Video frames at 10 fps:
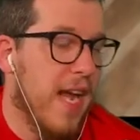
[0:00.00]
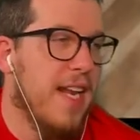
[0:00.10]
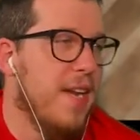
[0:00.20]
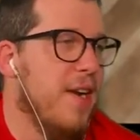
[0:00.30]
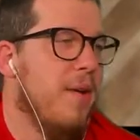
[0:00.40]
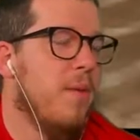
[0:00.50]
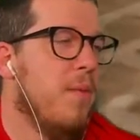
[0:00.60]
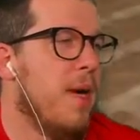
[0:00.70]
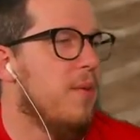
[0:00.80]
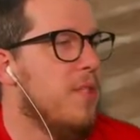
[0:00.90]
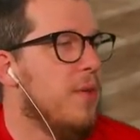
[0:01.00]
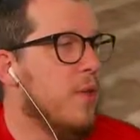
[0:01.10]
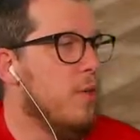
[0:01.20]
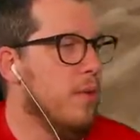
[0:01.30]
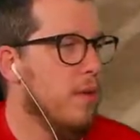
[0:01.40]
you know what, when I was doing
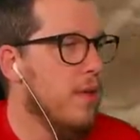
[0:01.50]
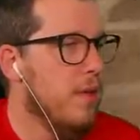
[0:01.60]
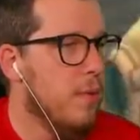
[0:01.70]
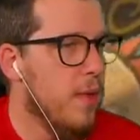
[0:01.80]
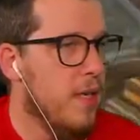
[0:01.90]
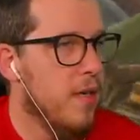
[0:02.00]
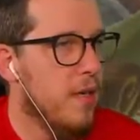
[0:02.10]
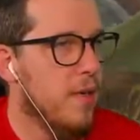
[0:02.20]
Uber the one year,